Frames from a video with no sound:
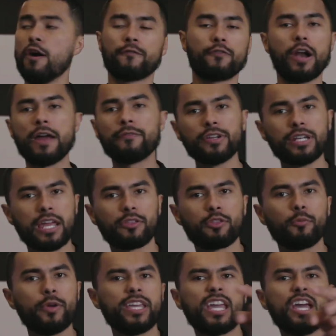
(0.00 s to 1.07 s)
For every day of
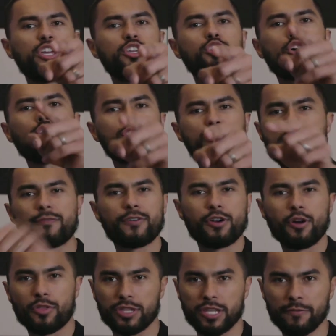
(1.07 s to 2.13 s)
the week, you'll never know the